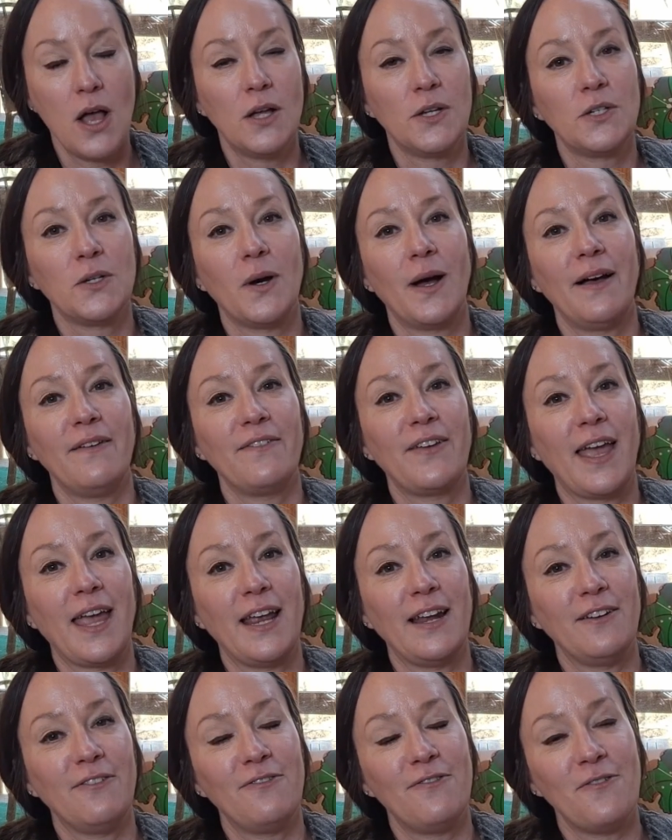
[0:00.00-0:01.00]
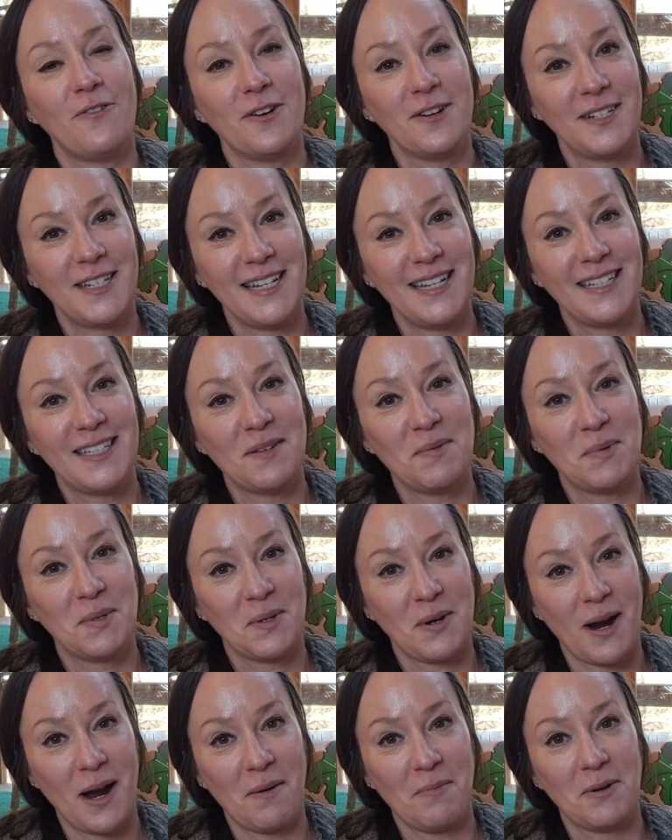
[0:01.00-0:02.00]
So I have gained 14
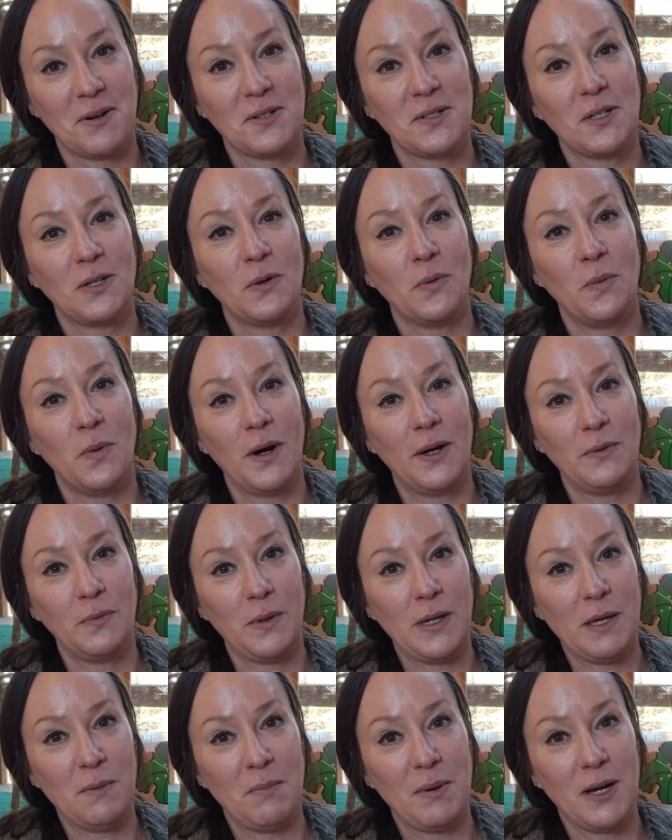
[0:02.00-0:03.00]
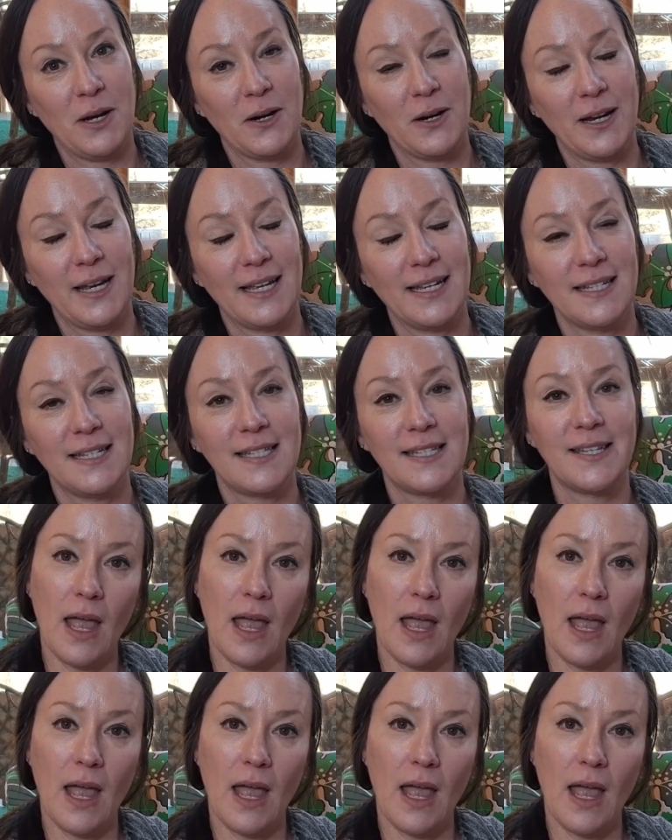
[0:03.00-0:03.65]
subscribers in a 1 week period.